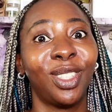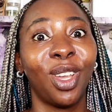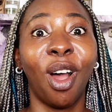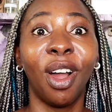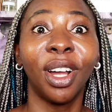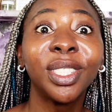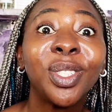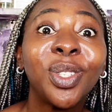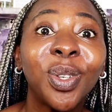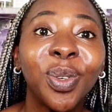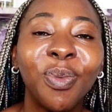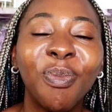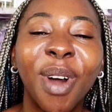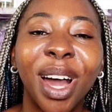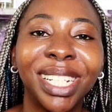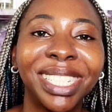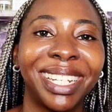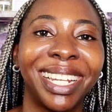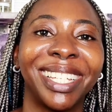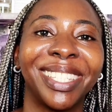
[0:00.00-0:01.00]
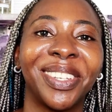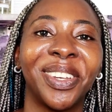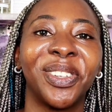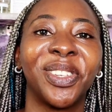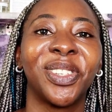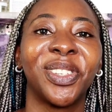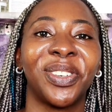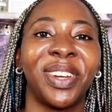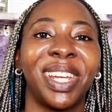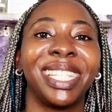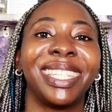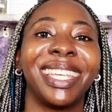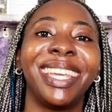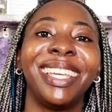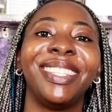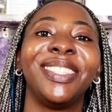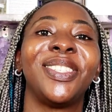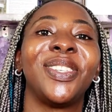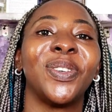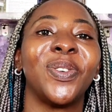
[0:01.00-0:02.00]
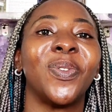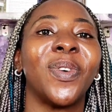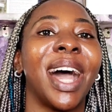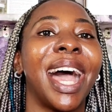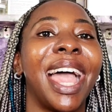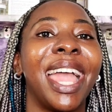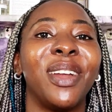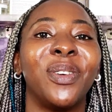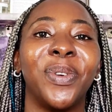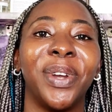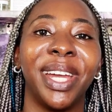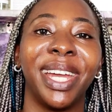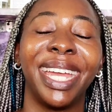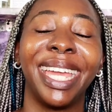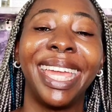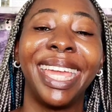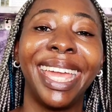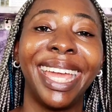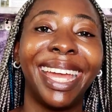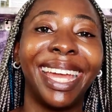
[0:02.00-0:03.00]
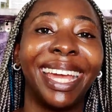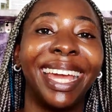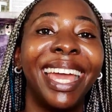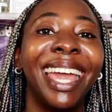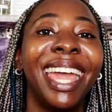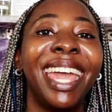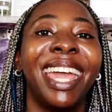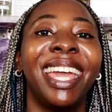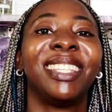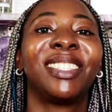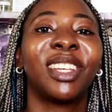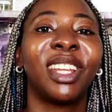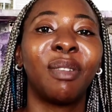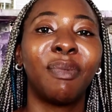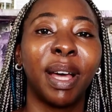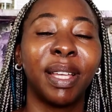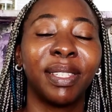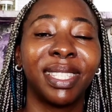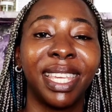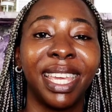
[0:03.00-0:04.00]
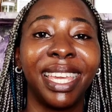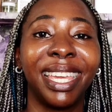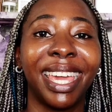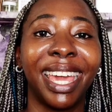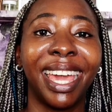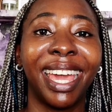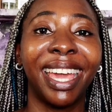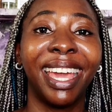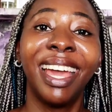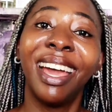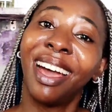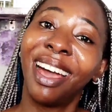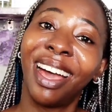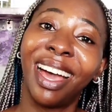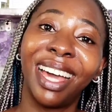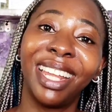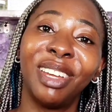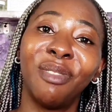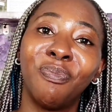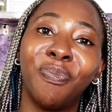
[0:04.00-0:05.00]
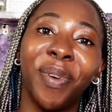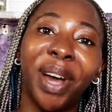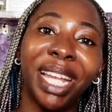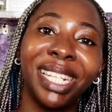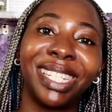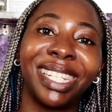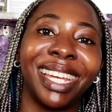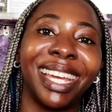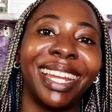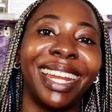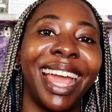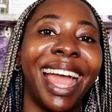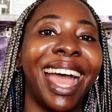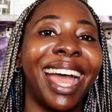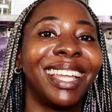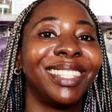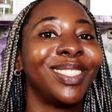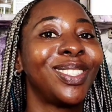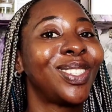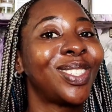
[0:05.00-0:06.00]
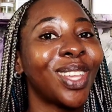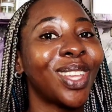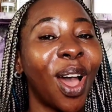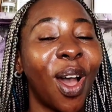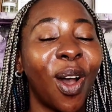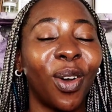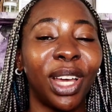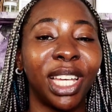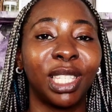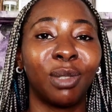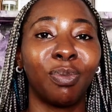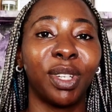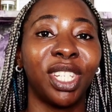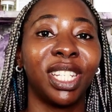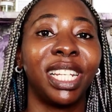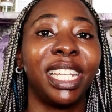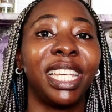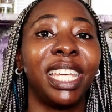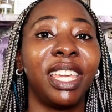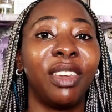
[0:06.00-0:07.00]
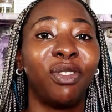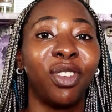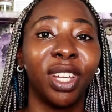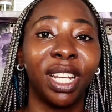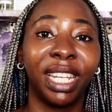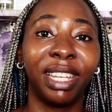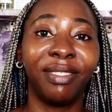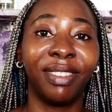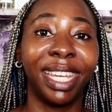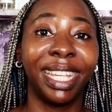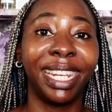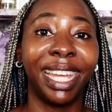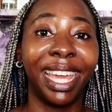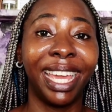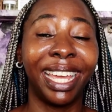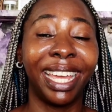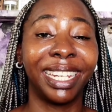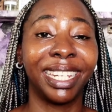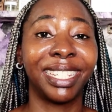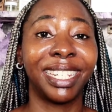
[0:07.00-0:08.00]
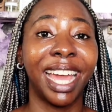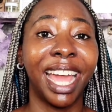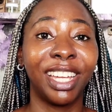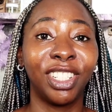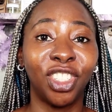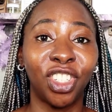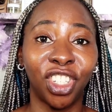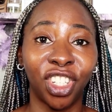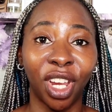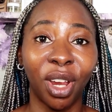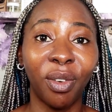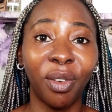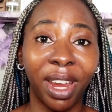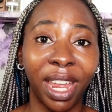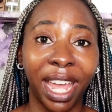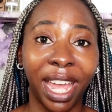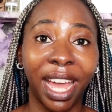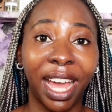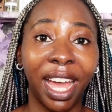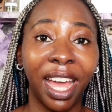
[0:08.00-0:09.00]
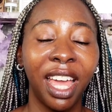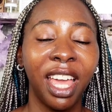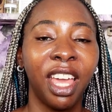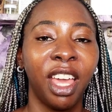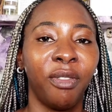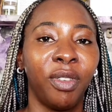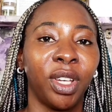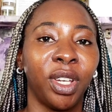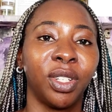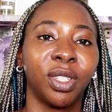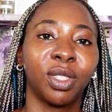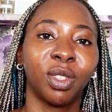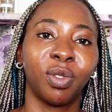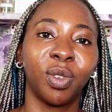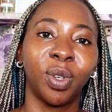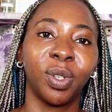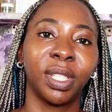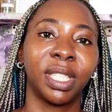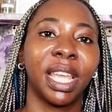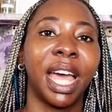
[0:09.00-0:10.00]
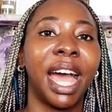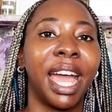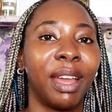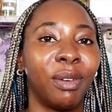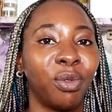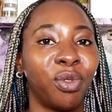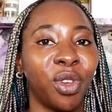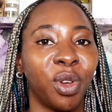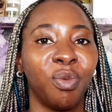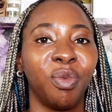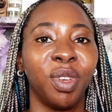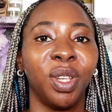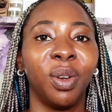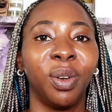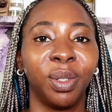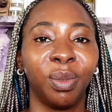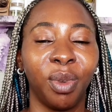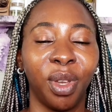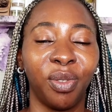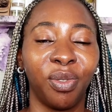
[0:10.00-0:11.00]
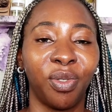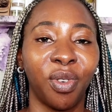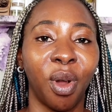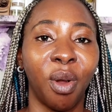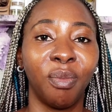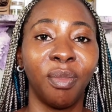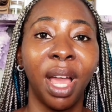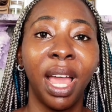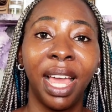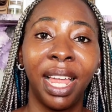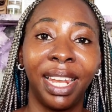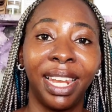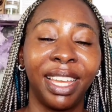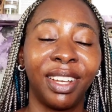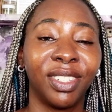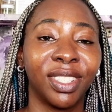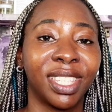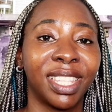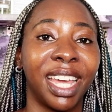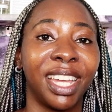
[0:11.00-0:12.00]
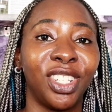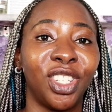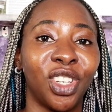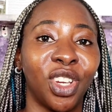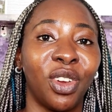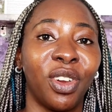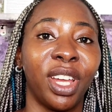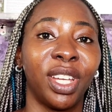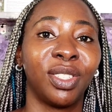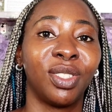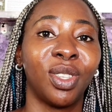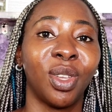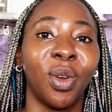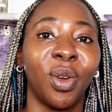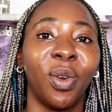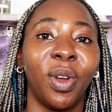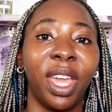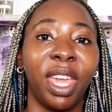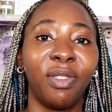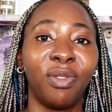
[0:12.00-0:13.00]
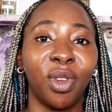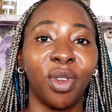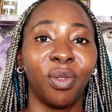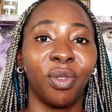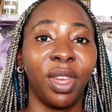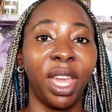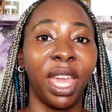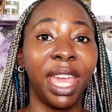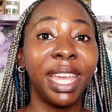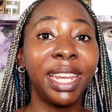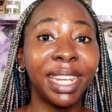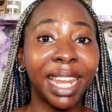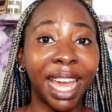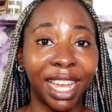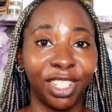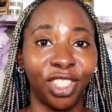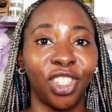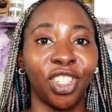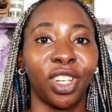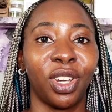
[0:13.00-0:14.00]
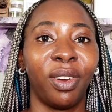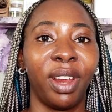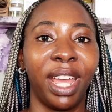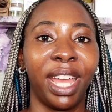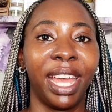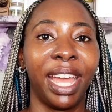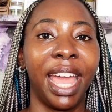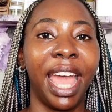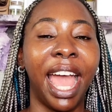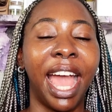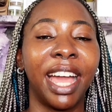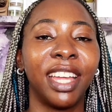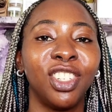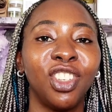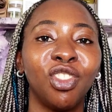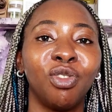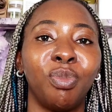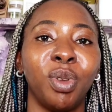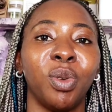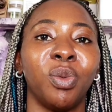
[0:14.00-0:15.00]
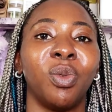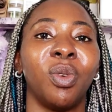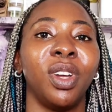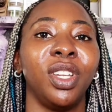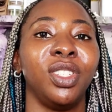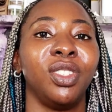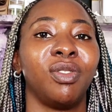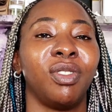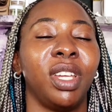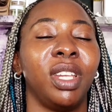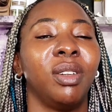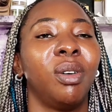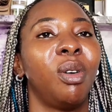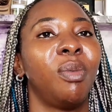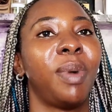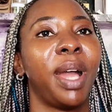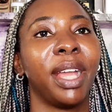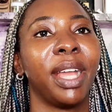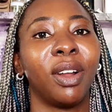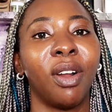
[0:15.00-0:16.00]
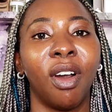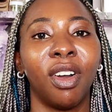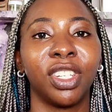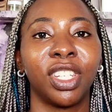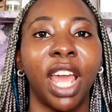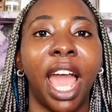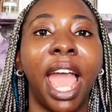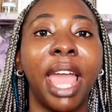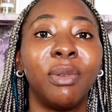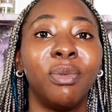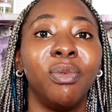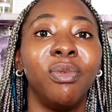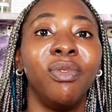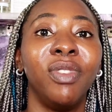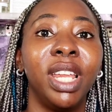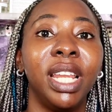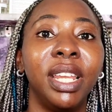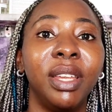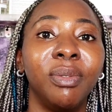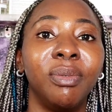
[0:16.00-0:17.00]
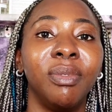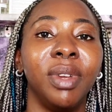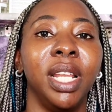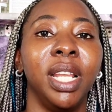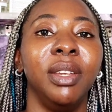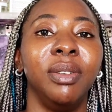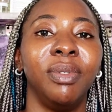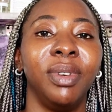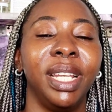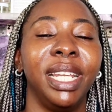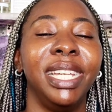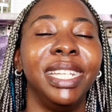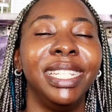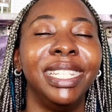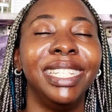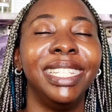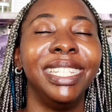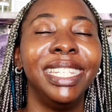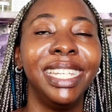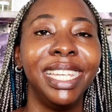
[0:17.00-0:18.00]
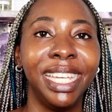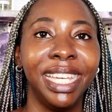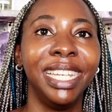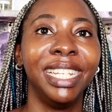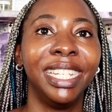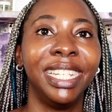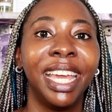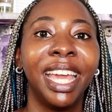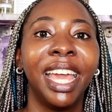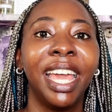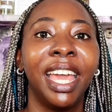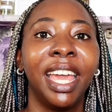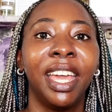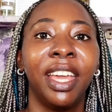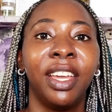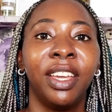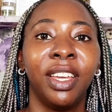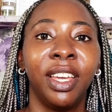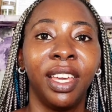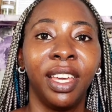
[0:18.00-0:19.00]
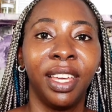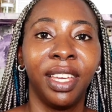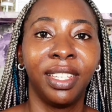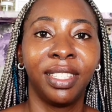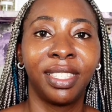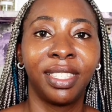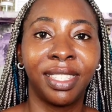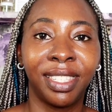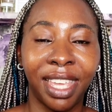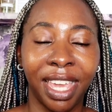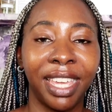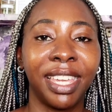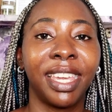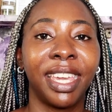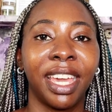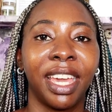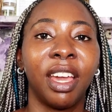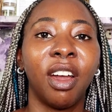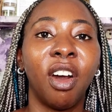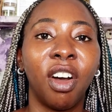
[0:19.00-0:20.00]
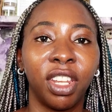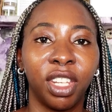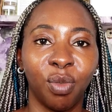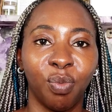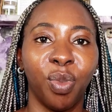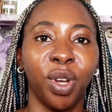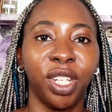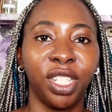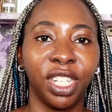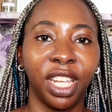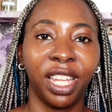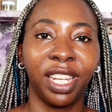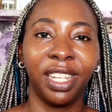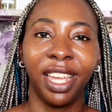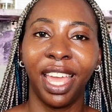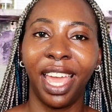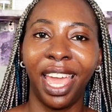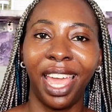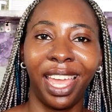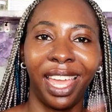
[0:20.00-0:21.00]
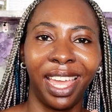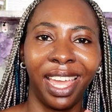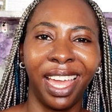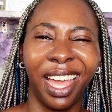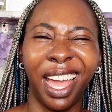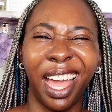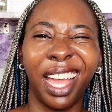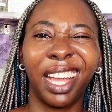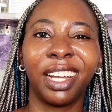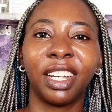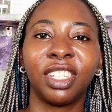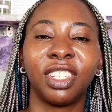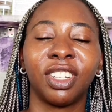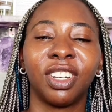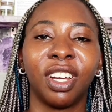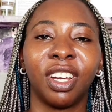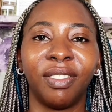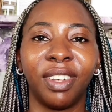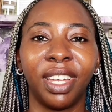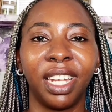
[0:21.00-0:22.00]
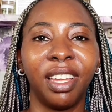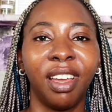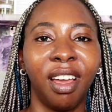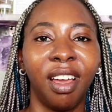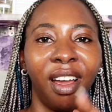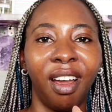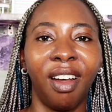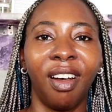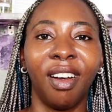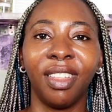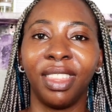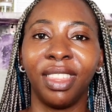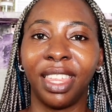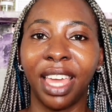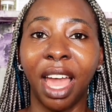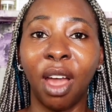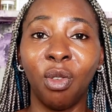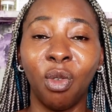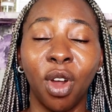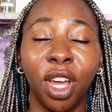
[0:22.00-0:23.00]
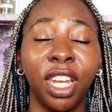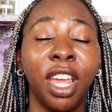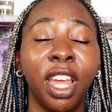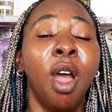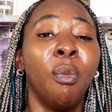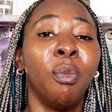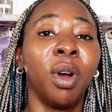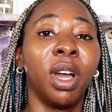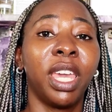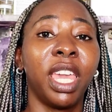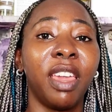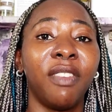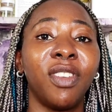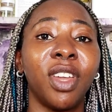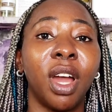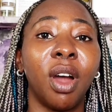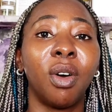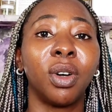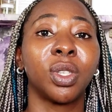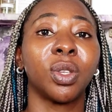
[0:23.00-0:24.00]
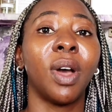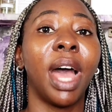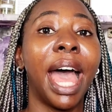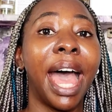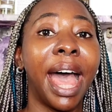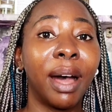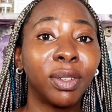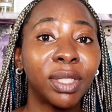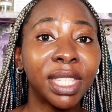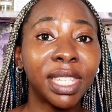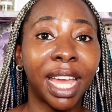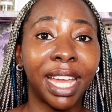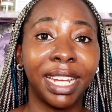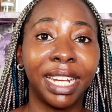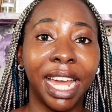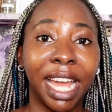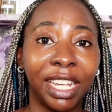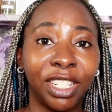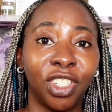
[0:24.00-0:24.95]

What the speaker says: talk too much, let's go straight into why we're here. It's all about skincare on a budget. And so, especially if you're living in Nigeria, because of course I am filming all the way from Lagos, Nigeria. So if you're in Nigeria and you've been wondering, oh my gosh, I really need skincare on a budget, hey, I got you covered on that one. But if you're also outside